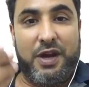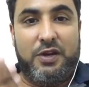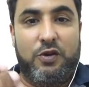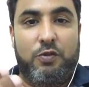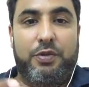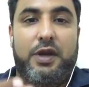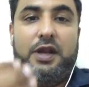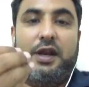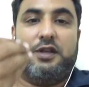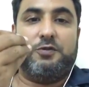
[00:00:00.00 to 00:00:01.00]
your opinion,
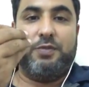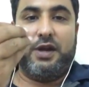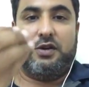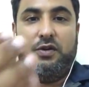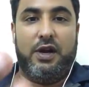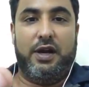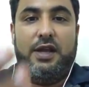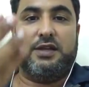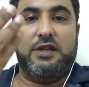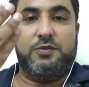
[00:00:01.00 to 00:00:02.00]
I respect your ideas,
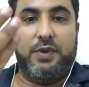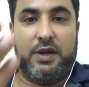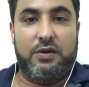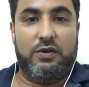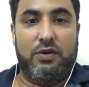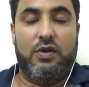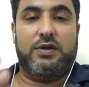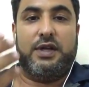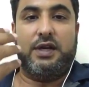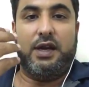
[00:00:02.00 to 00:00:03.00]
I respect your thoughts.
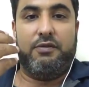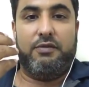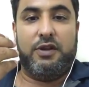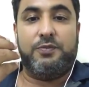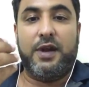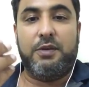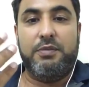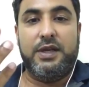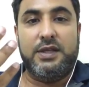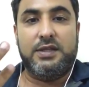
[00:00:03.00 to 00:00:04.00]
Respect
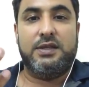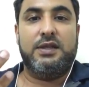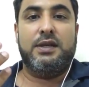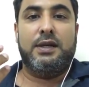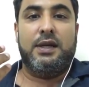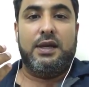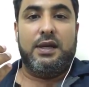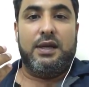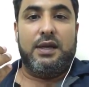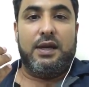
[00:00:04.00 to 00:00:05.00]
means
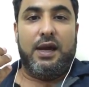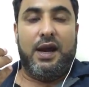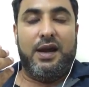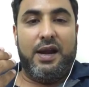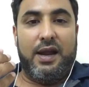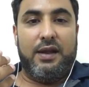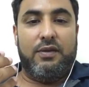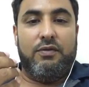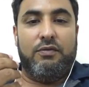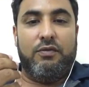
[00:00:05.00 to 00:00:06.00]
an
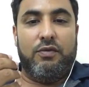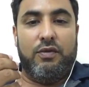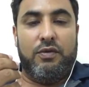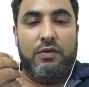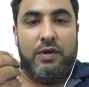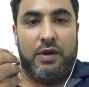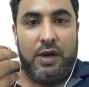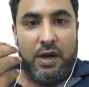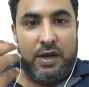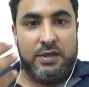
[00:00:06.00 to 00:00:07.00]

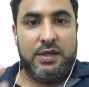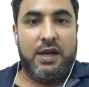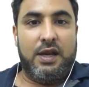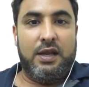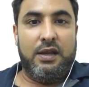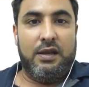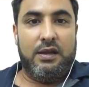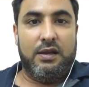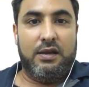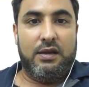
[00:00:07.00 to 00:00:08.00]
understanding
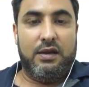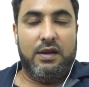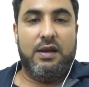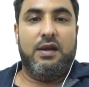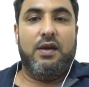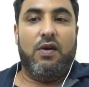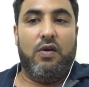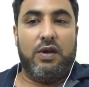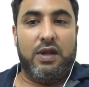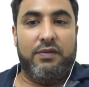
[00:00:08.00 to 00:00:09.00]
or
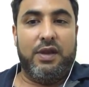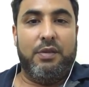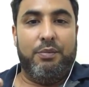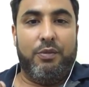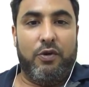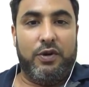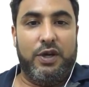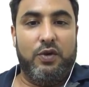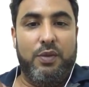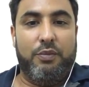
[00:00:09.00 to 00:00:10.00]
giving
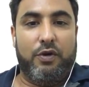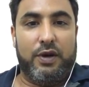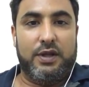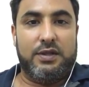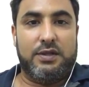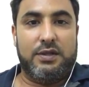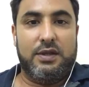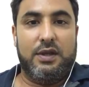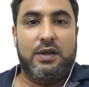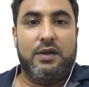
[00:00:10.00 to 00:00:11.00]
due importance
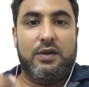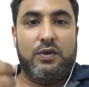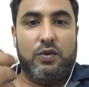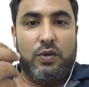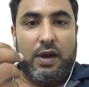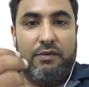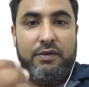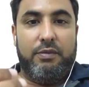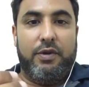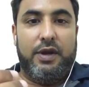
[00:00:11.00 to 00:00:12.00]
to
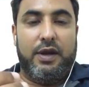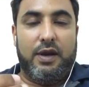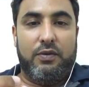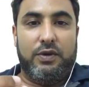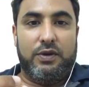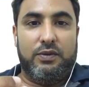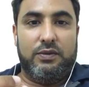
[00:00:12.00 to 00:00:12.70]
everybody around you